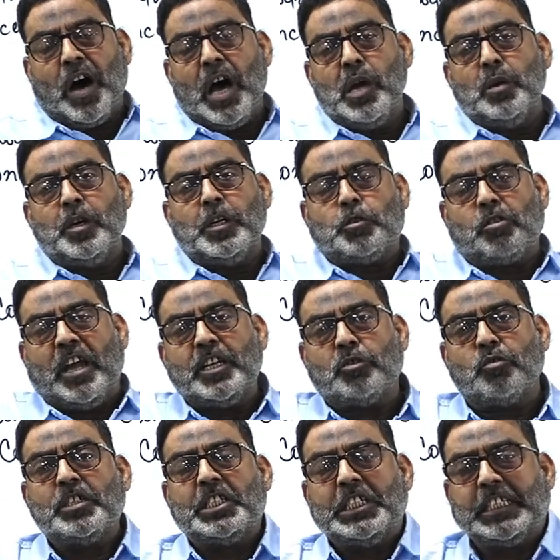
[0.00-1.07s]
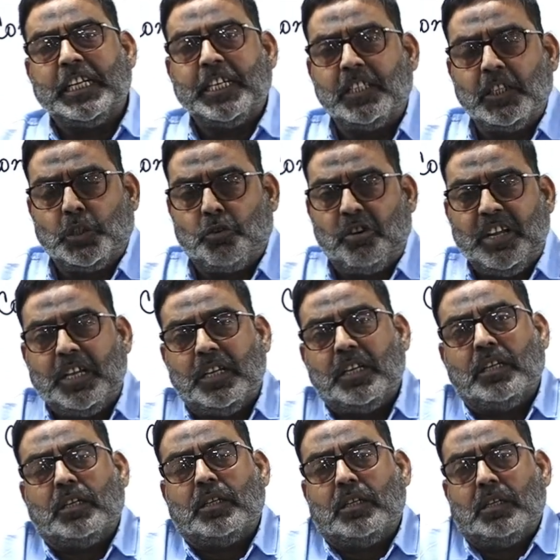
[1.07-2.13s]
how we are trying to integrate the
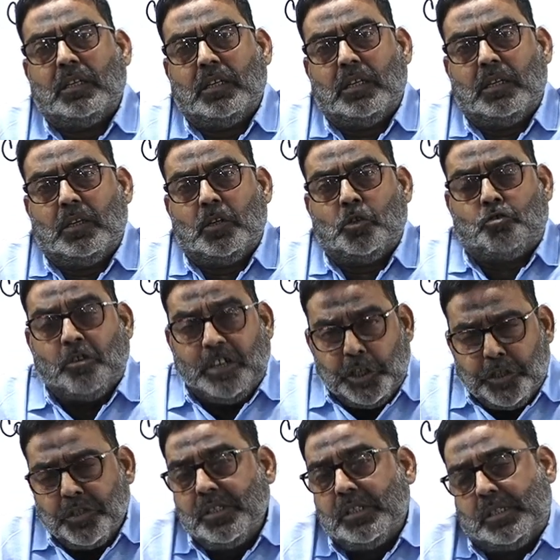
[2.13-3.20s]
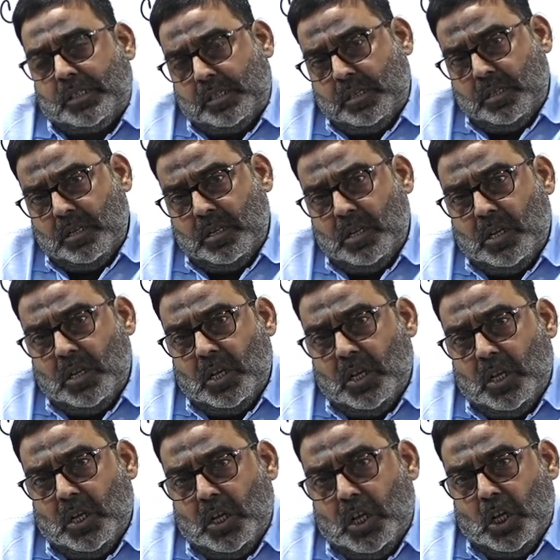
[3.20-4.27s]
3 traditions:
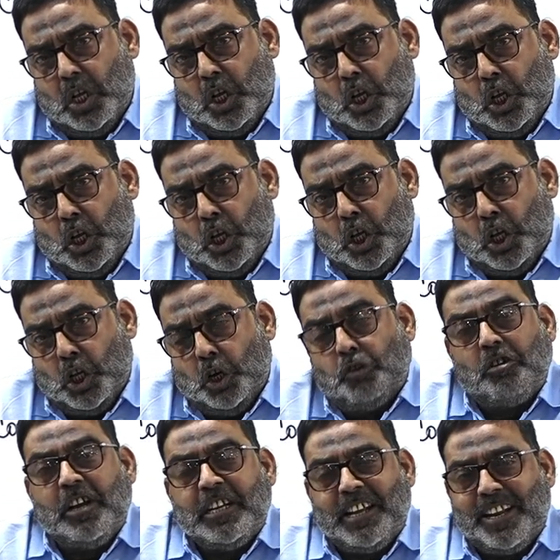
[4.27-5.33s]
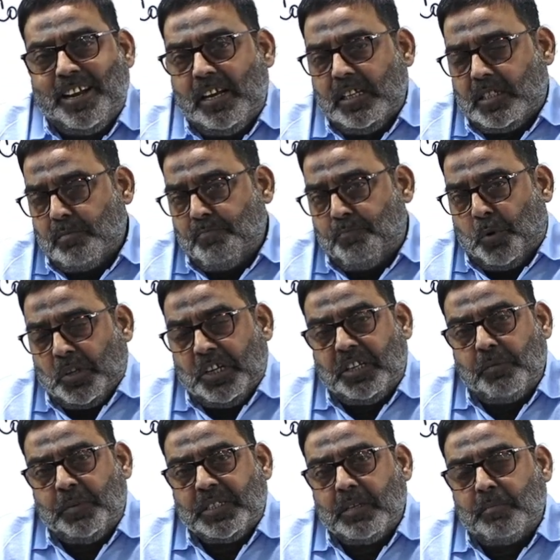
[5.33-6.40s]
utilitarianism,
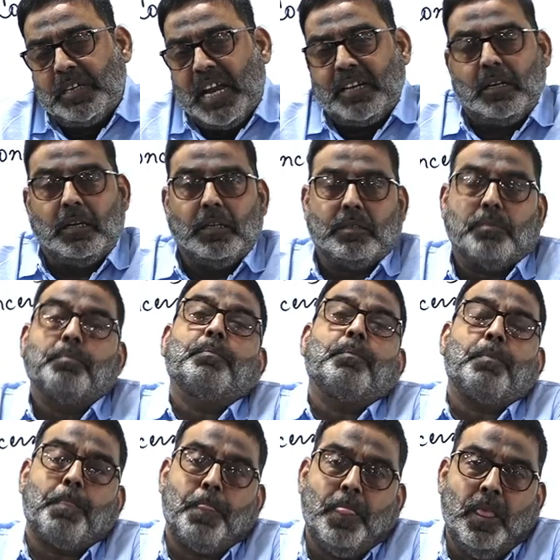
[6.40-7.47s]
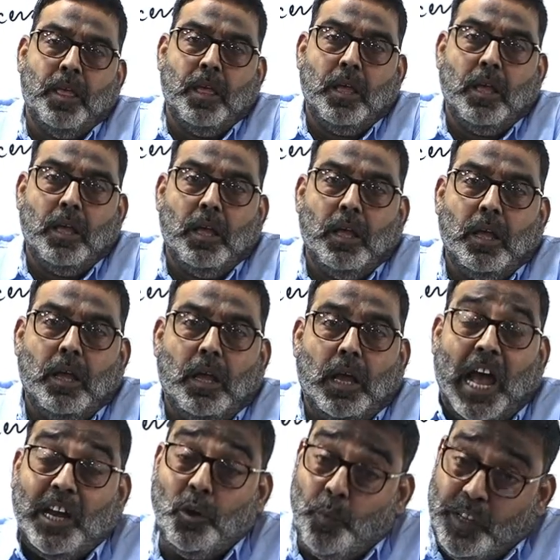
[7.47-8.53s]
positivism, and idealism,
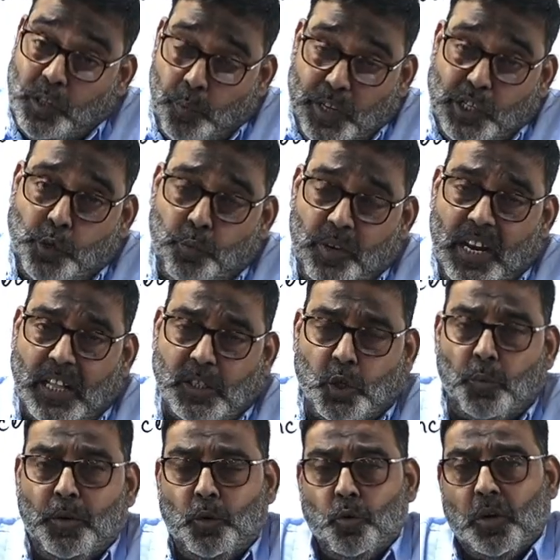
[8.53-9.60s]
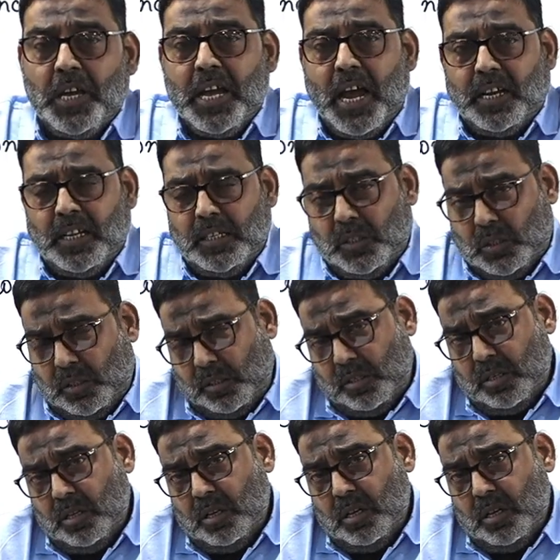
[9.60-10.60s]
and with which we will also be looking at his